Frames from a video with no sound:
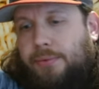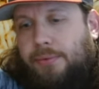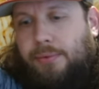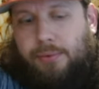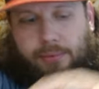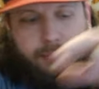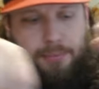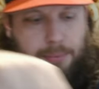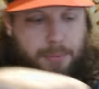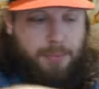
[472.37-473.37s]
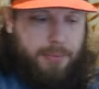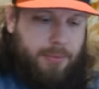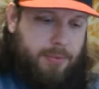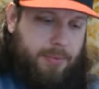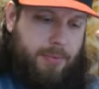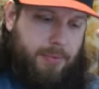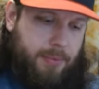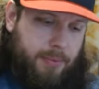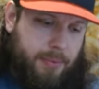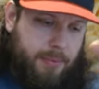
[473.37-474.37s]

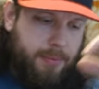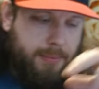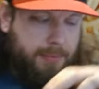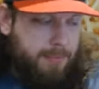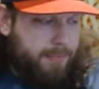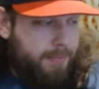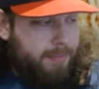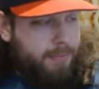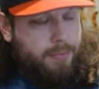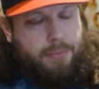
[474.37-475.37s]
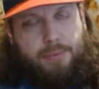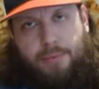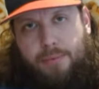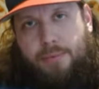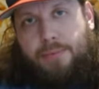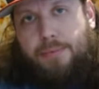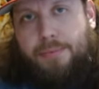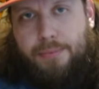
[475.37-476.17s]
[no speech]